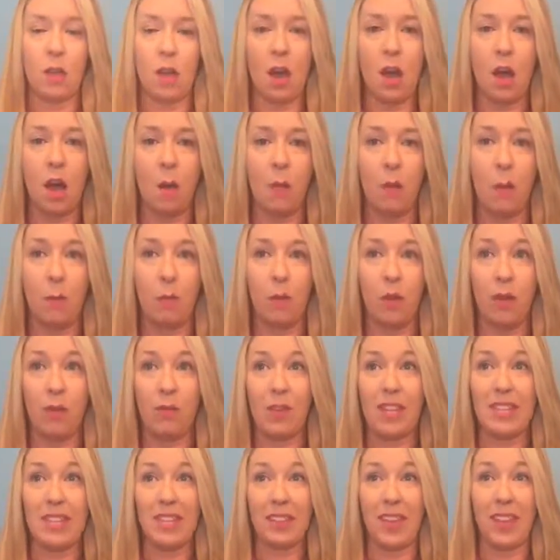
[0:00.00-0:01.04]
I'm really
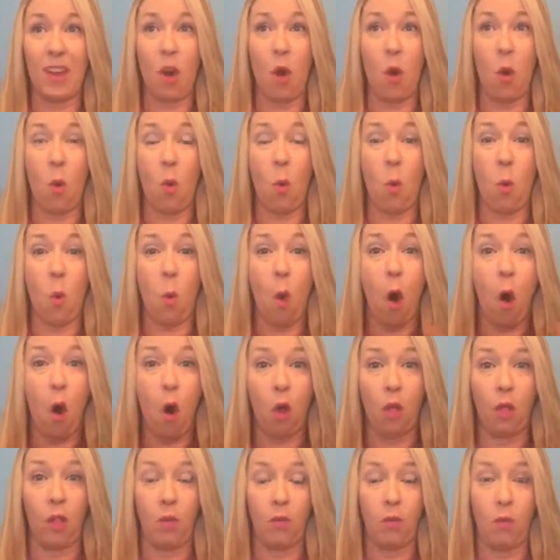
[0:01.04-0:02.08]
facing like a
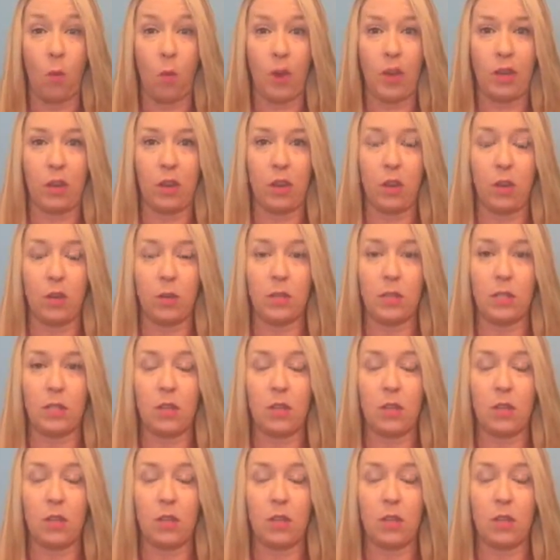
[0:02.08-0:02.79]
wall of windows.